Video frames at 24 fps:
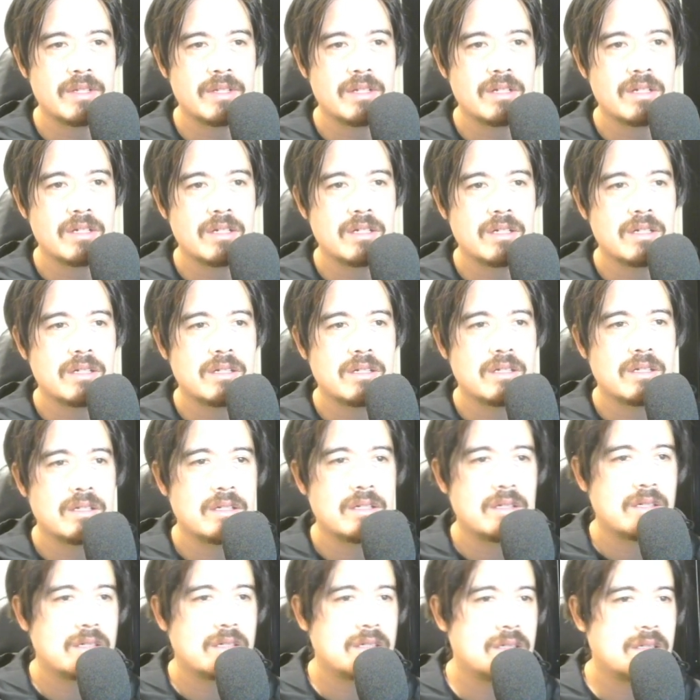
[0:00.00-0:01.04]

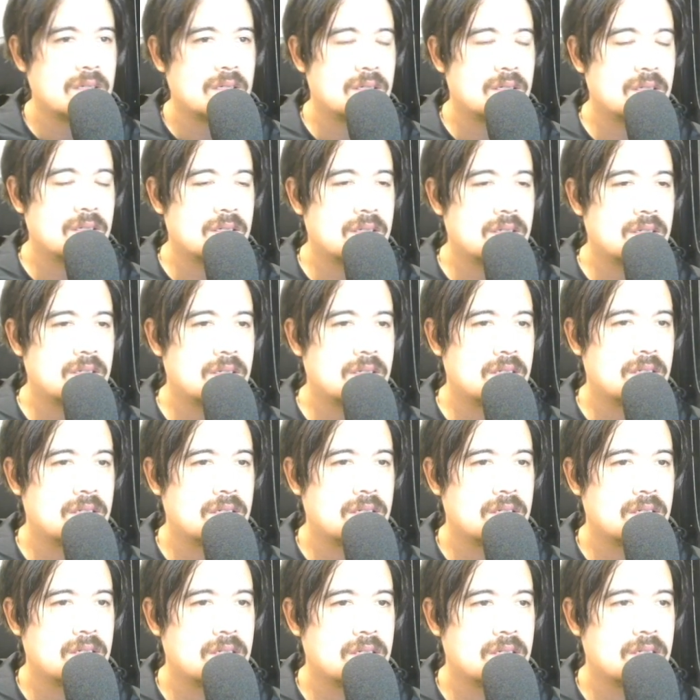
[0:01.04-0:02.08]

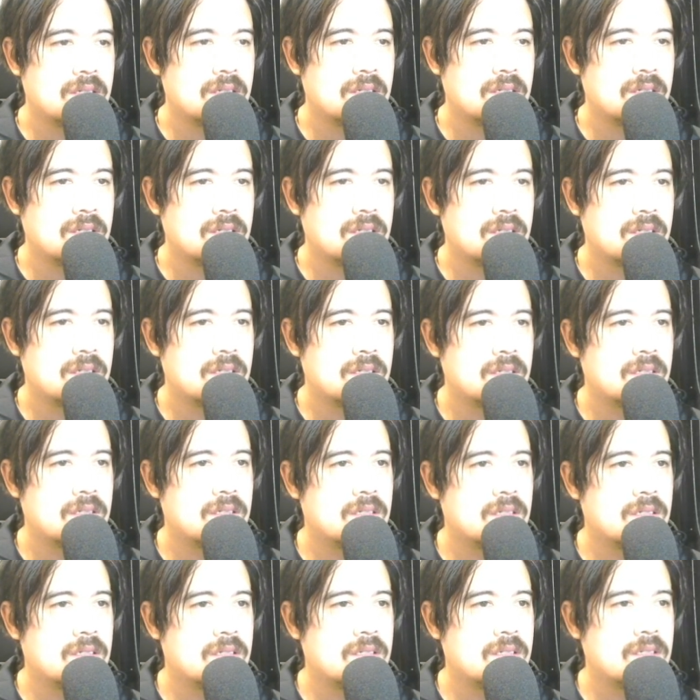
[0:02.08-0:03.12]

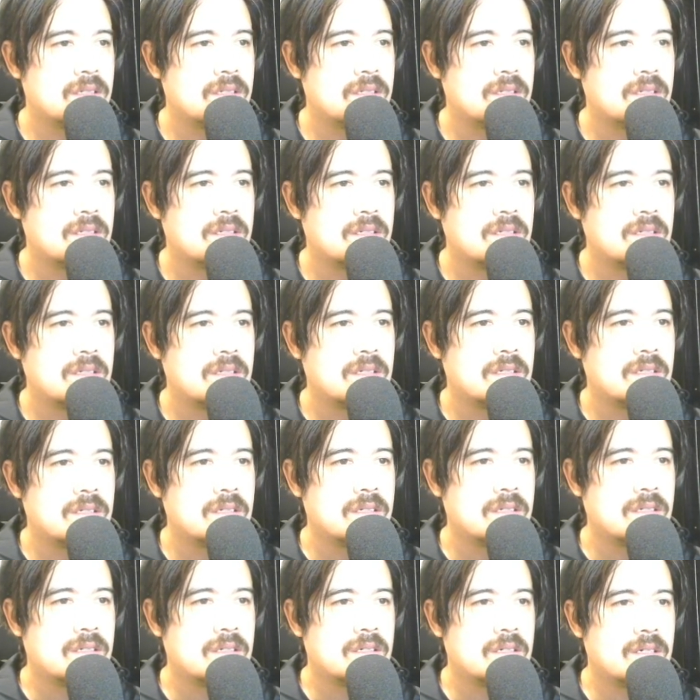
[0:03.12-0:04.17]

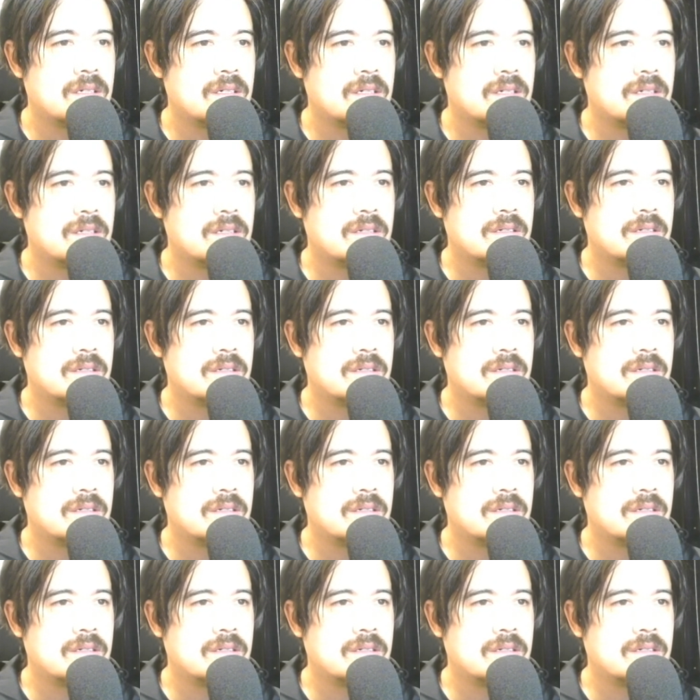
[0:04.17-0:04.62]
Nobody speaks.